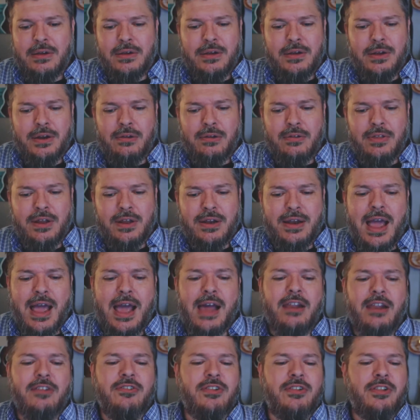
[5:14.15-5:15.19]
The
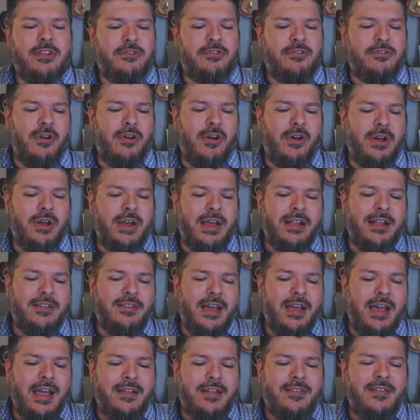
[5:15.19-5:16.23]
analogy that he's drawing, it's
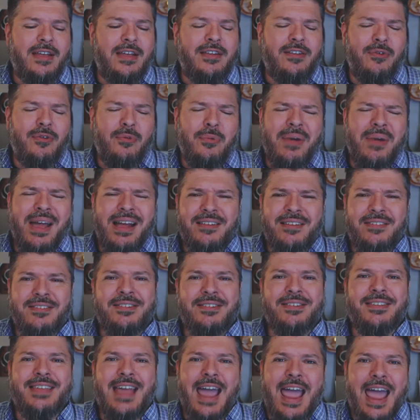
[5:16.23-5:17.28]
a direct
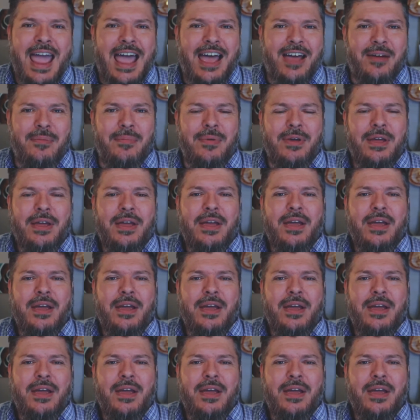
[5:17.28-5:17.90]
stab